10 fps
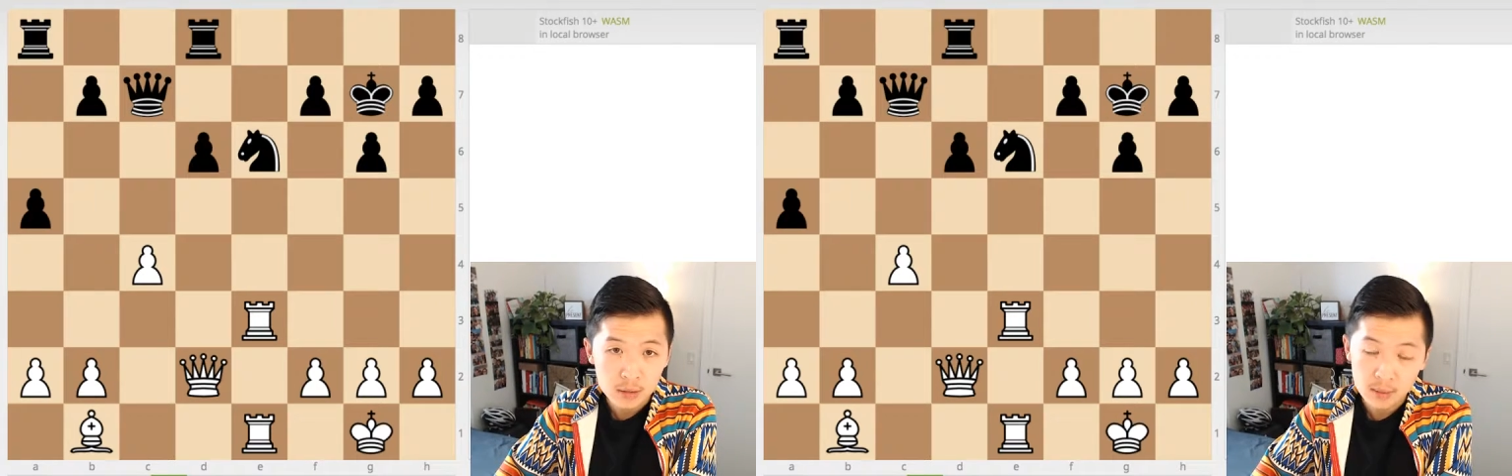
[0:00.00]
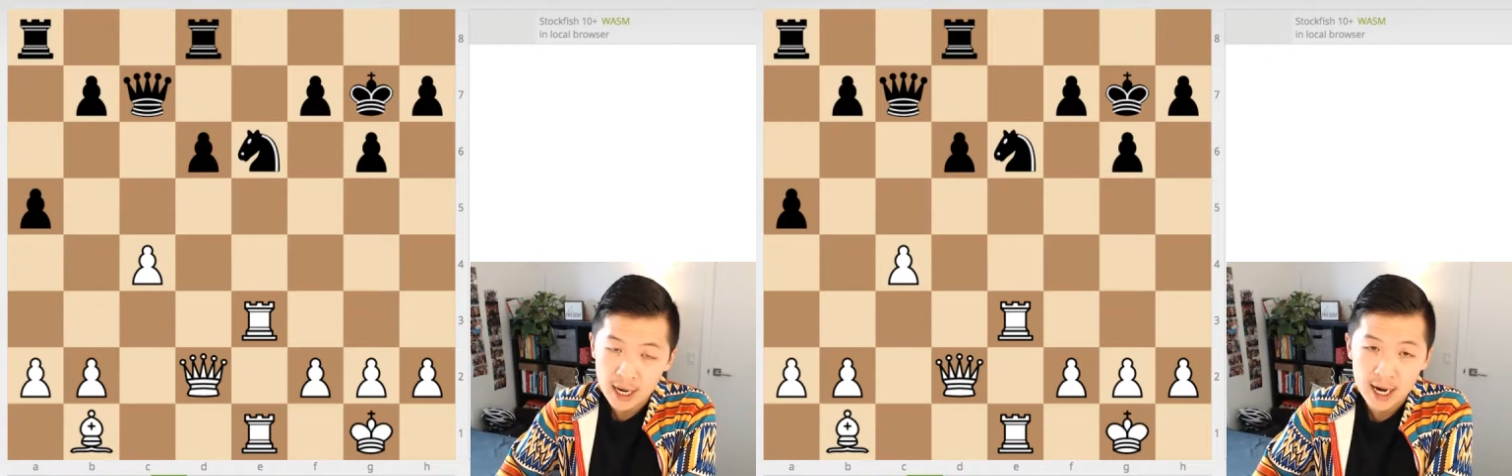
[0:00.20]

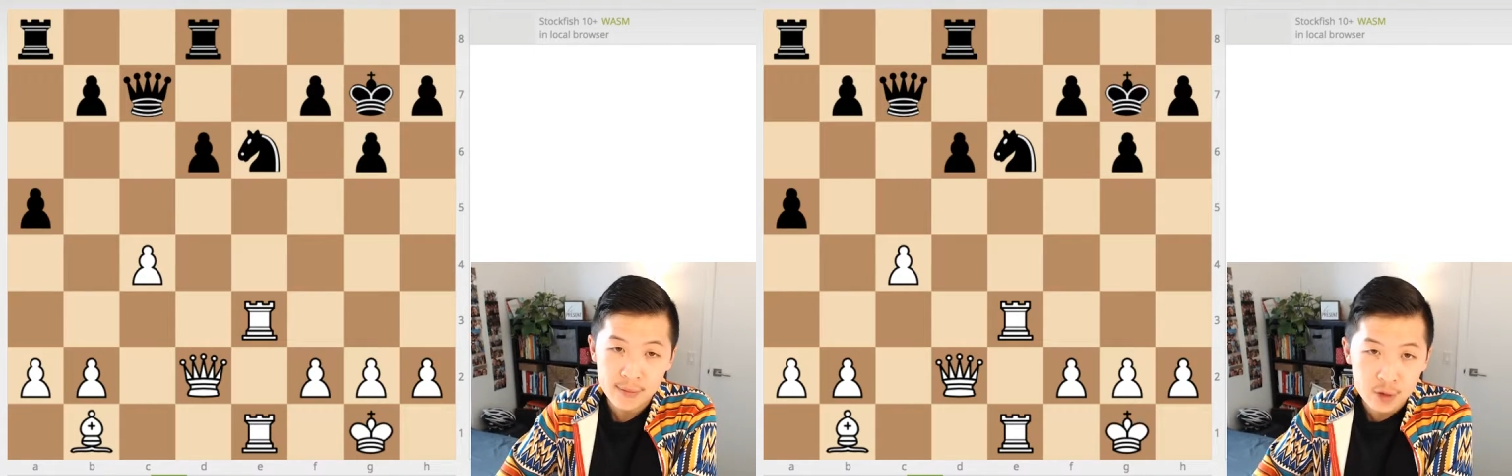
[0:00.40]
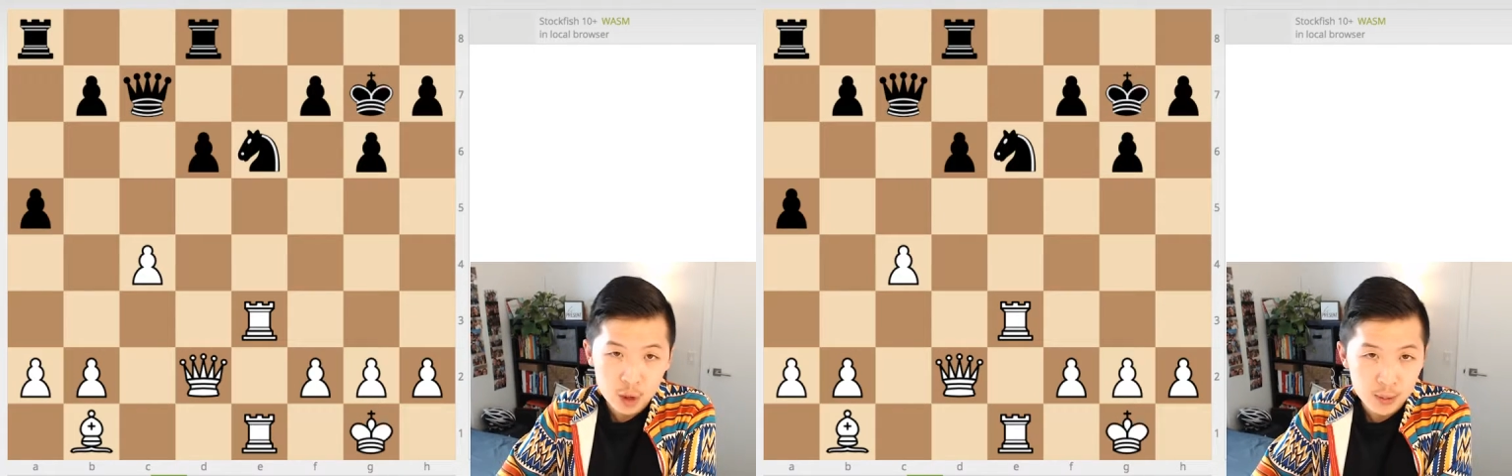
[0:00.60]

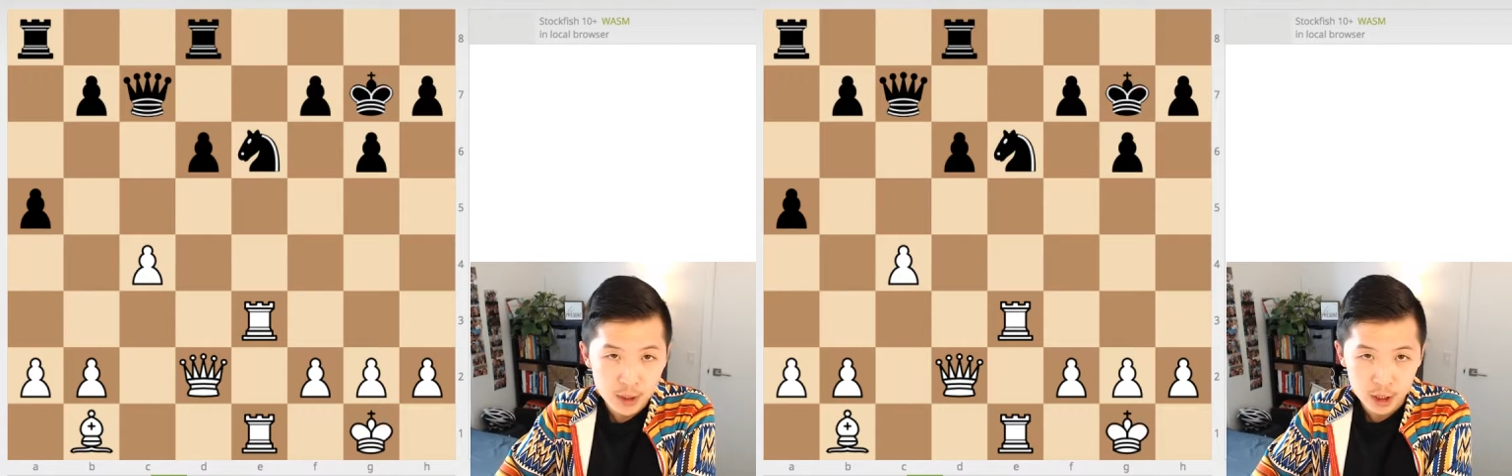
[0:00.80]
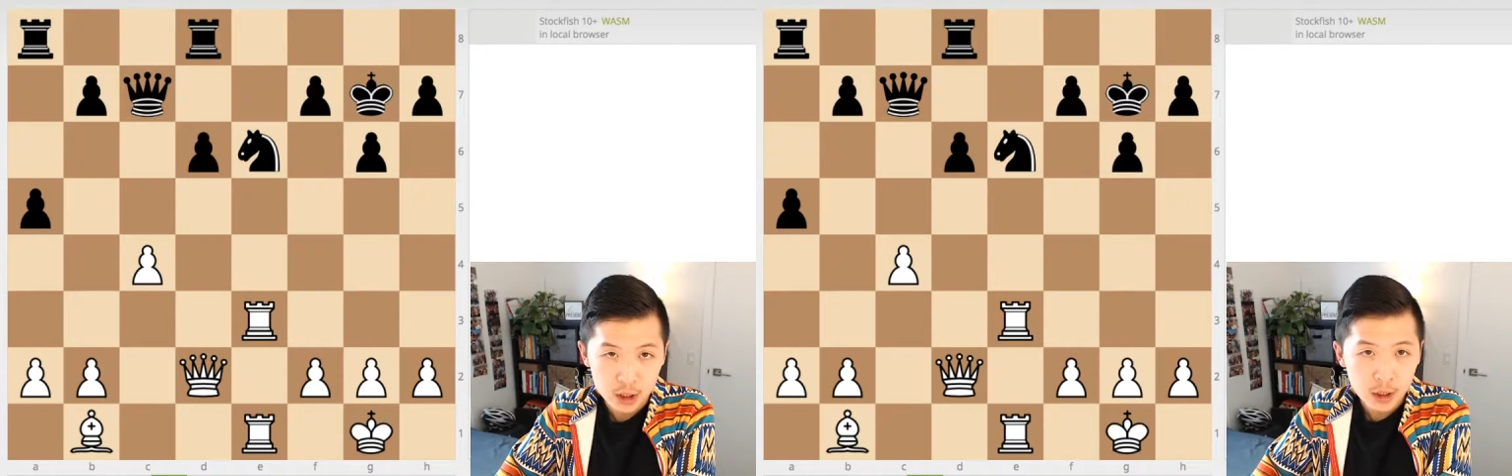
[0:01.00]
average
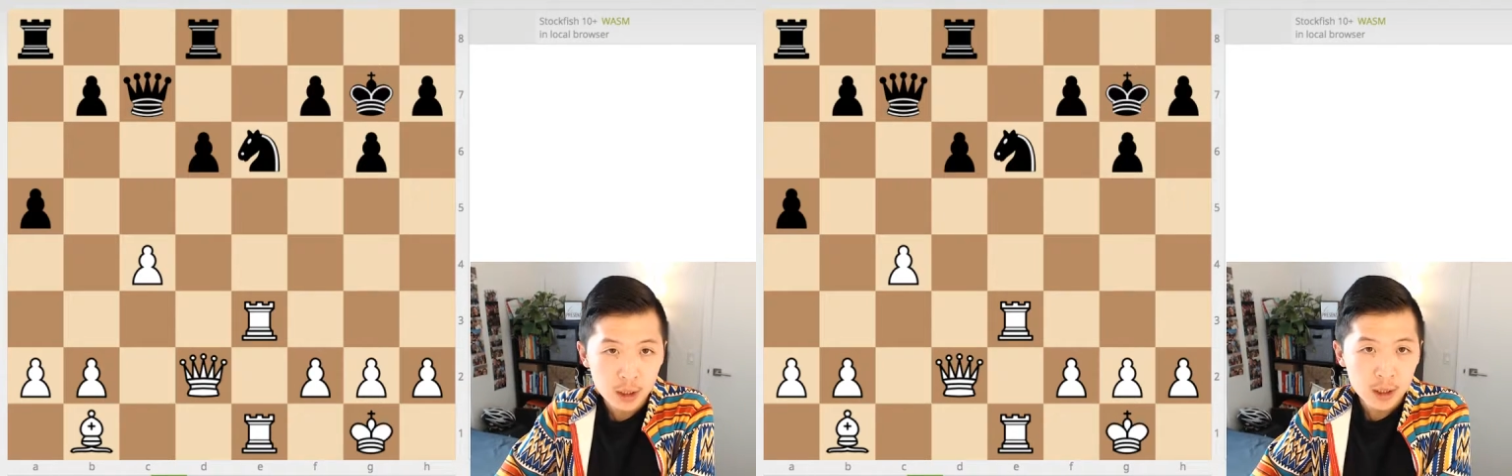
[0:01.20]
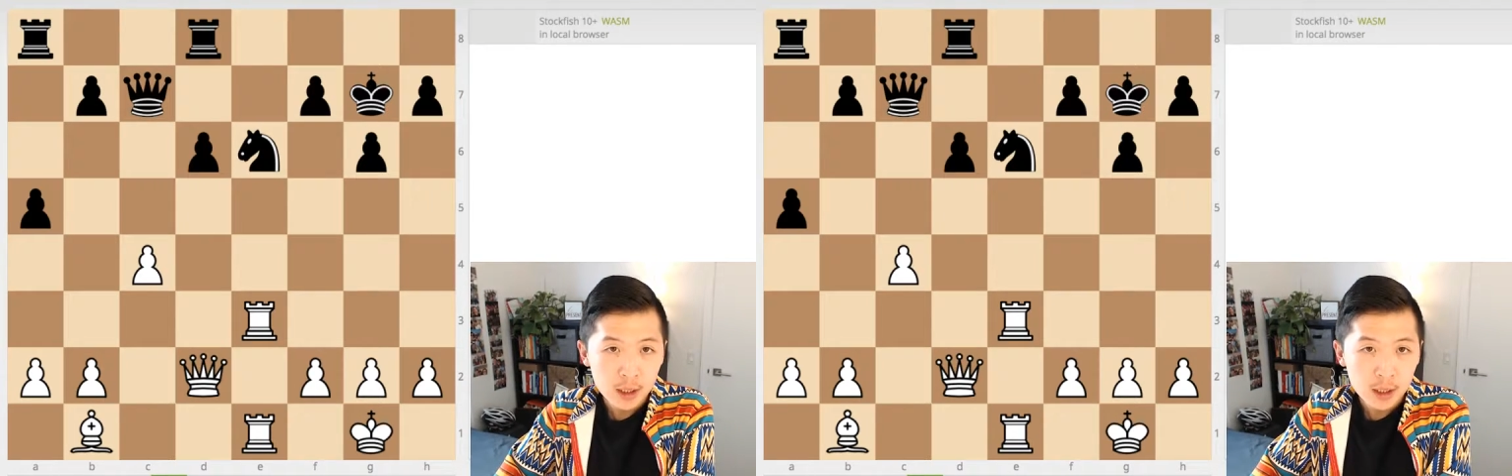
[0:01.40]
position.